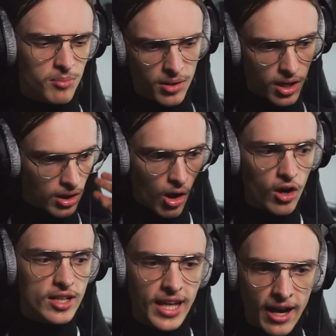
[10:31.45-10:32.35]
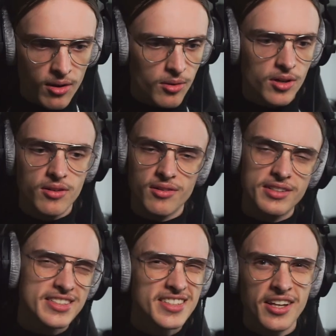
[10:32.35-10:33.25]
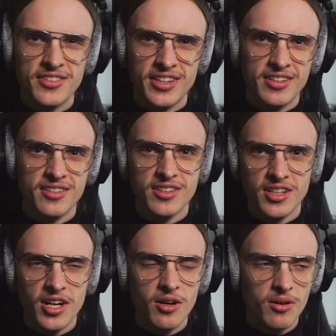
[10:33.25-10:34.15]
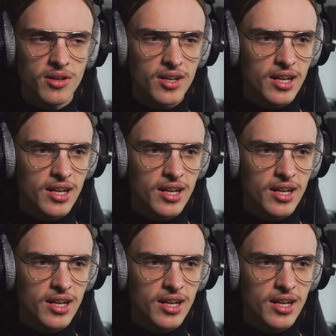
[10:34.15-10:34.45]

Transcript: put a log down or something, you know?